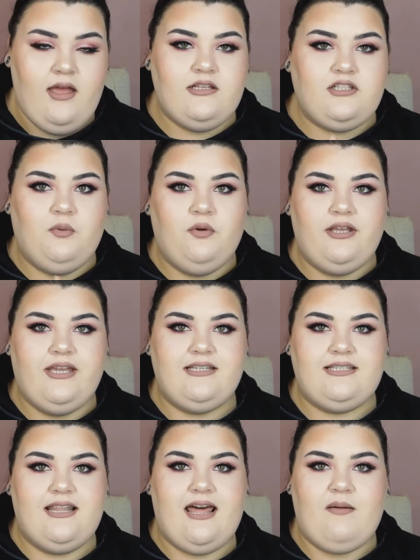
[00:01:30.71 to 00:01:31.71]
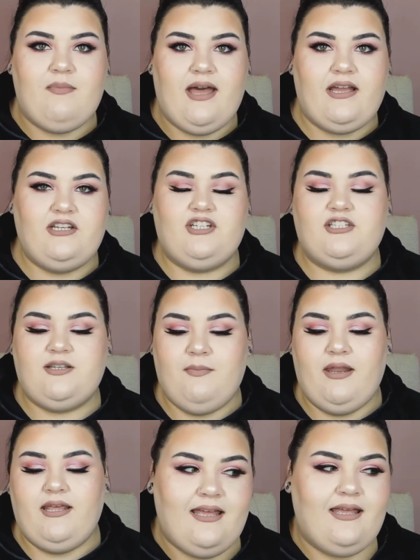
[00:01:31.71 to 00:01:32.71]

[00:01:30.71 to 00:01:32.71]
So we'll get into that bag in just a minute